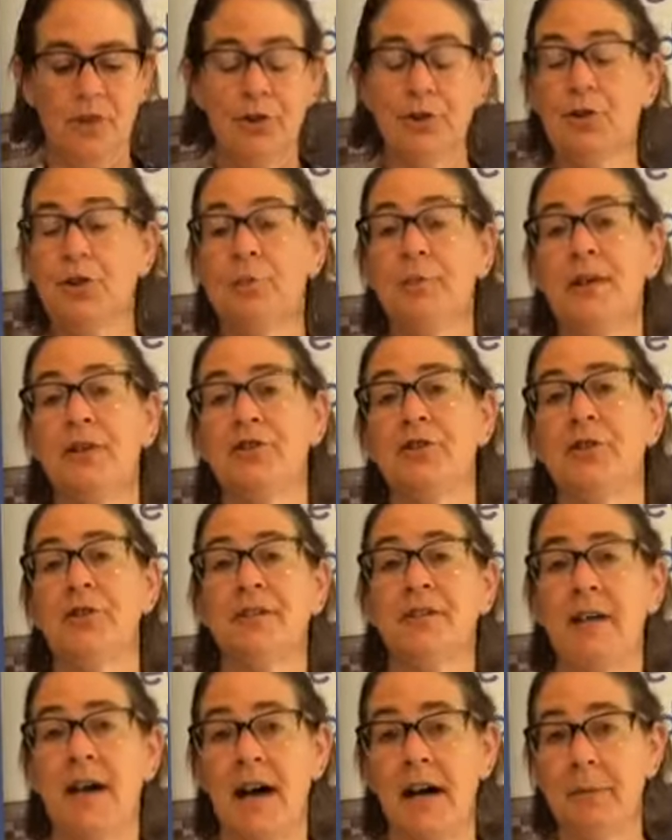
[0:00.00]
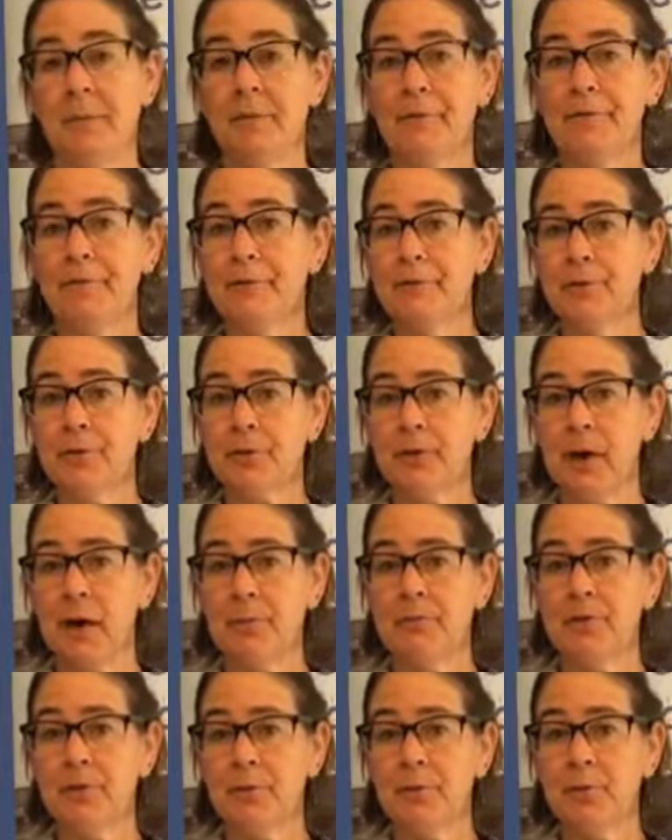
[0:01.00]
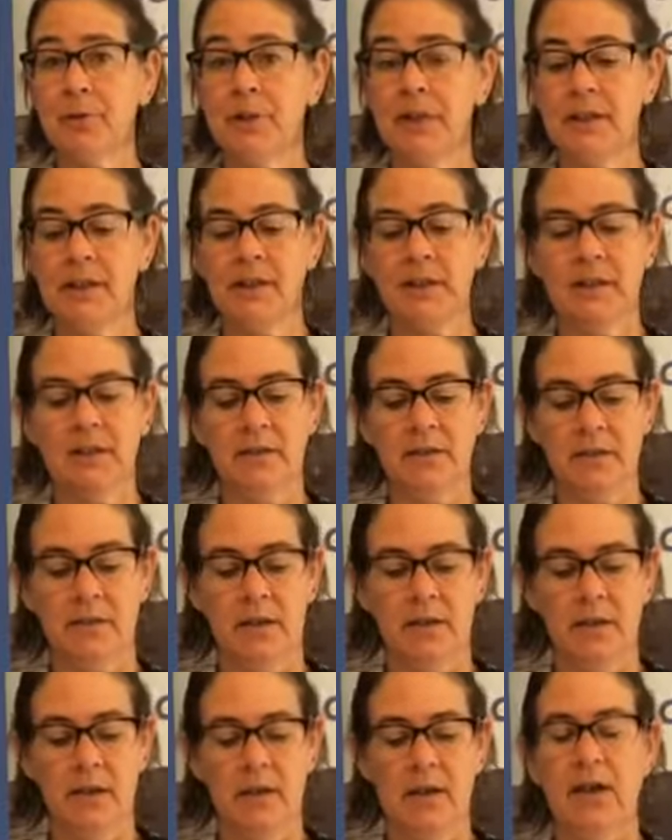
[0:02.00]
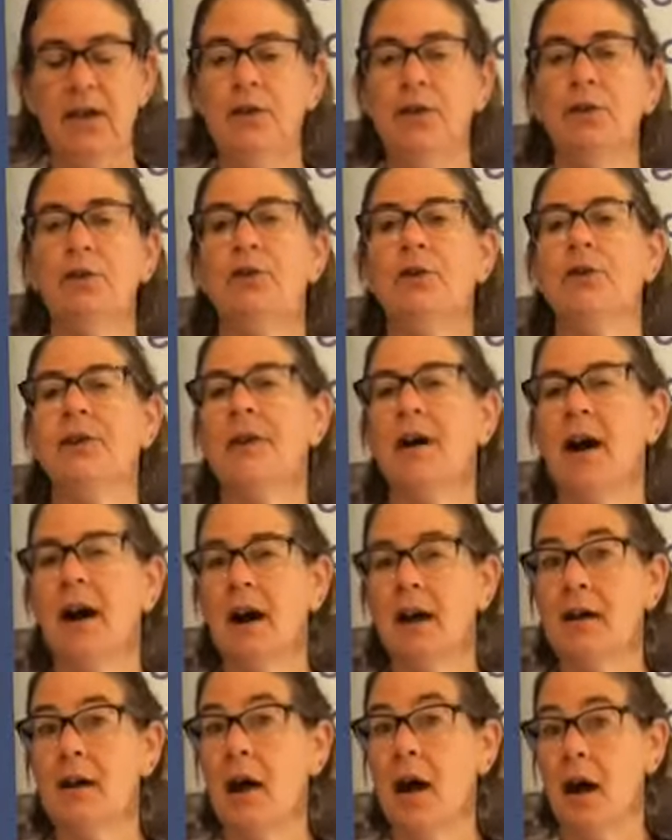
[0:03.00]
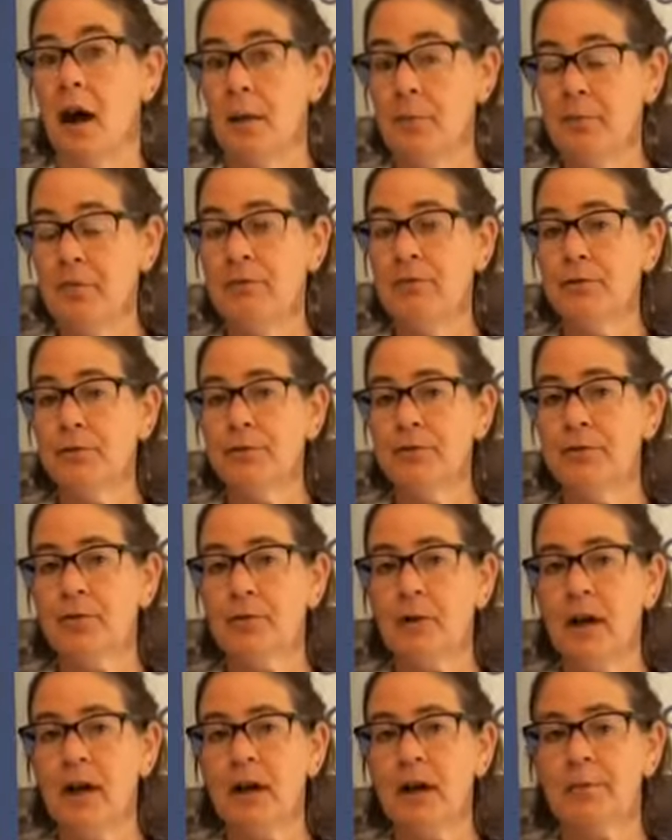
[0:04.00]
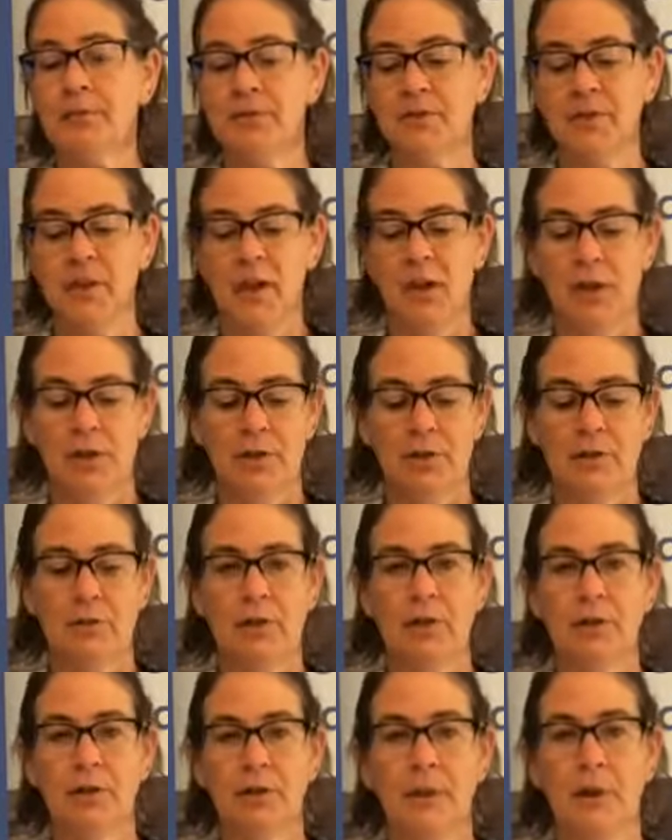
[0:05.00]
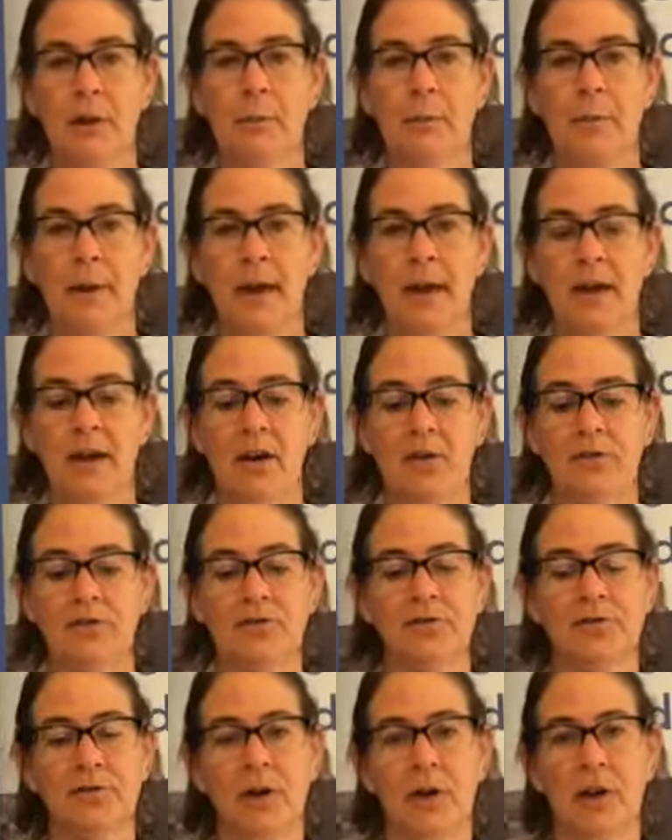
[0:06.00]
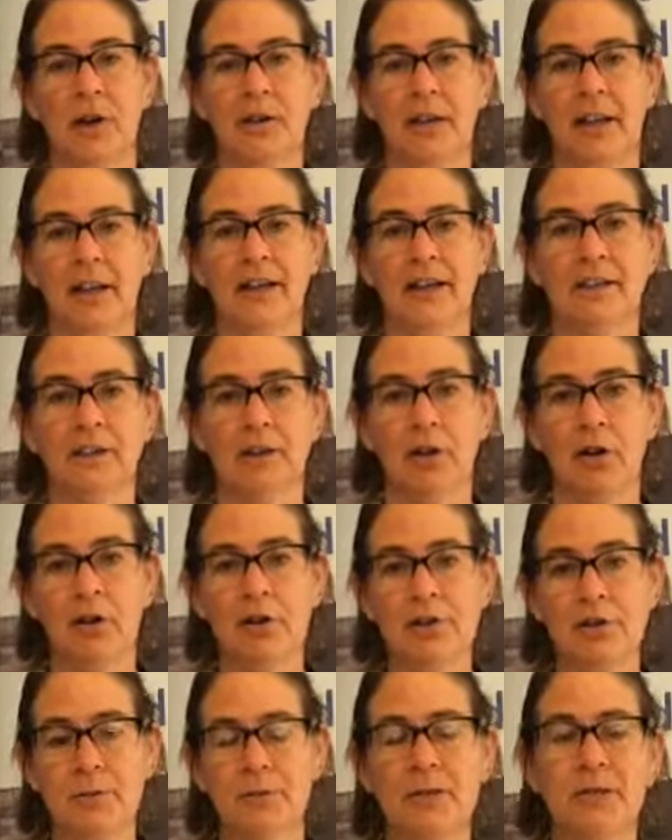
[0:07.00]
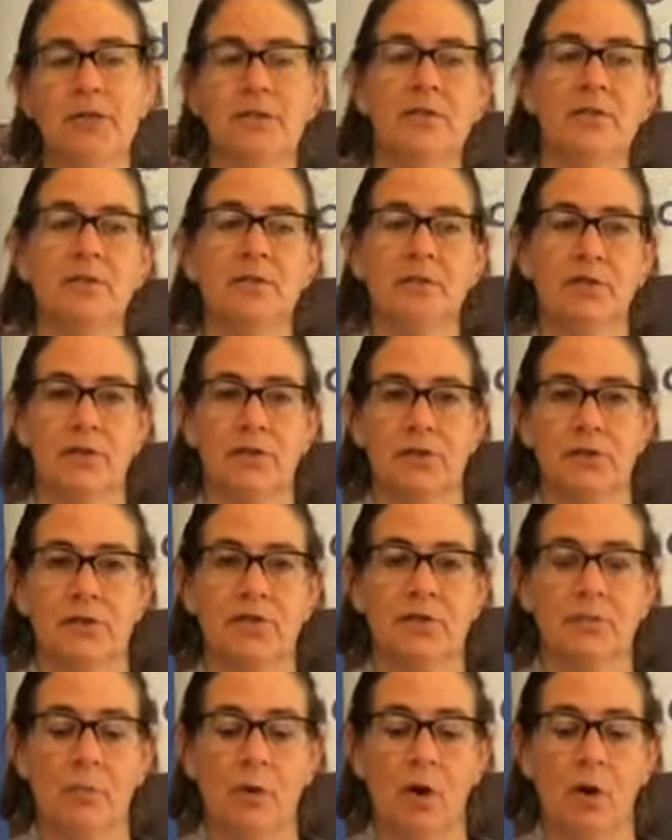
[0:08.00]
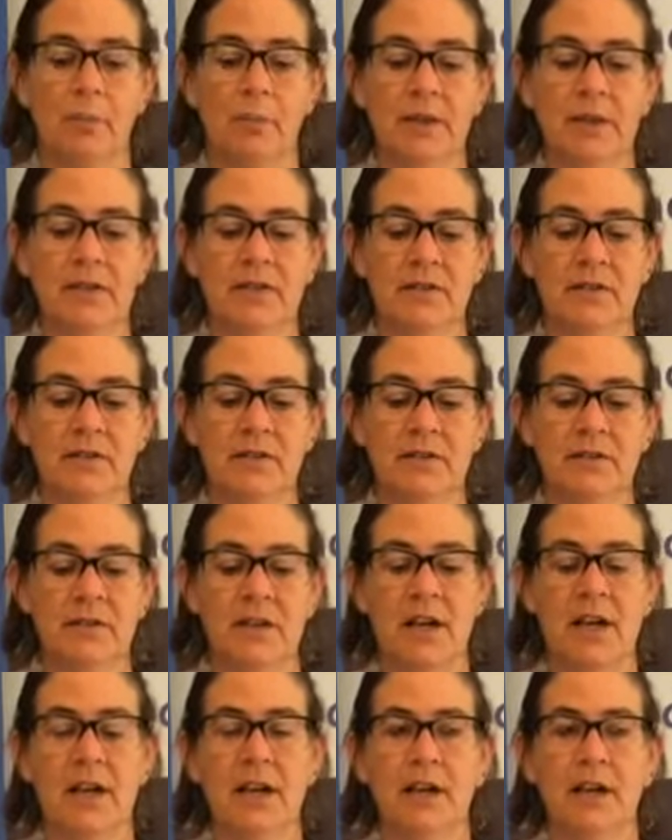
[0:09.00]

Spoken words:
You can measure the type of food scraps you're putting in. You could cut up food scraps. You can compare like large pieces versus small pieces.